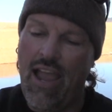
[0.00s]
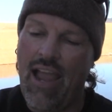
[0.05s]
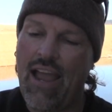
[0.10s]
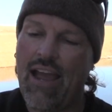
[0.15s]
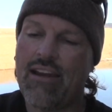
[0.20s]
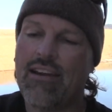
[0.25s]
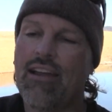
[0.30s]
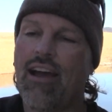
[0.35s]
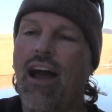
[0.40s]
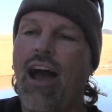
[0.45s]

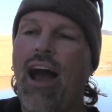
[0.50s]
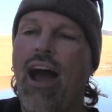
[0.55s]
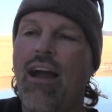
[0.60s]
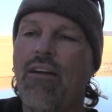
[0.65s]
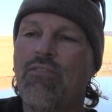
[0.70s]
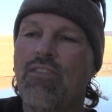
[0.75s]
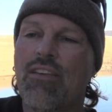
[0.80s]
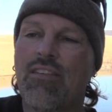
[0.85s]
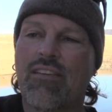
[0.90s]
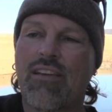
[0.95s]
And
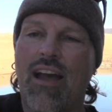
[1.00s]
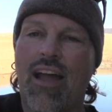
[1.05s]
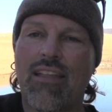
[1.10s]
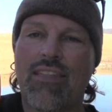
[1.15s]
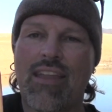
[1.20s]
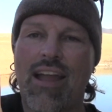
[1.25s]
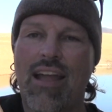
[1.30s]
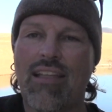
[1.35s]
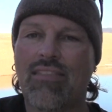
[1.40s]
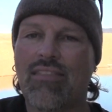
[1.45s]
I've just
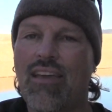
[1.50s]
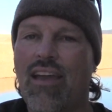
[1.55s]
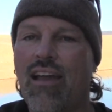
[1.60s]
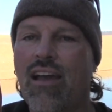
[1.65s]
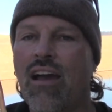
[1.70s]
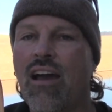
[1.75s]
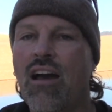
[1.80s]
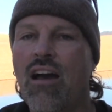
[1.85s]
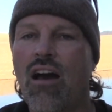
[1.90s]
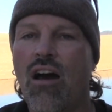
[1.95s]
got that
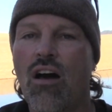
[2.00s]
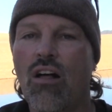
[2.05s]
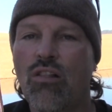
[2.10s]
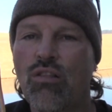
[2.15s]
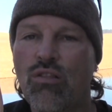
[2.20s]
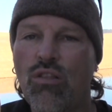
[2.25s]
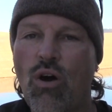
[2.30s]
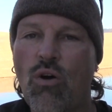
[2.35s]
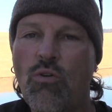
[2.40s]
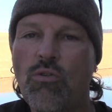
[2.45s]
thing
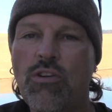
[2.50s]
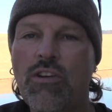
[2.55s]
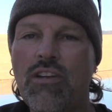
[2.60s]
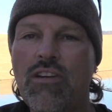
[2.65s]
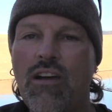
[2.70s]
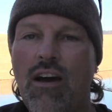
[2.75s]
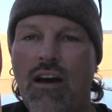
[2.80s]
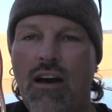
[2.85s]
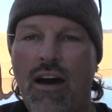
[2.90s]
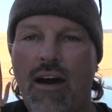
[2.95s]

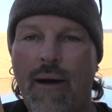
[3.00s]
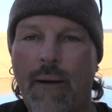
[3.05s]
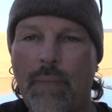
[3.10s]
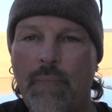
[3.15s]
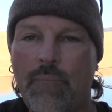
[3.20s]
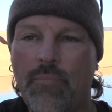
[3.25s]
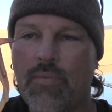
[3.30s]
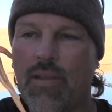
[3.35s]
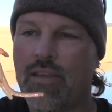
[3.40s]
loaded up.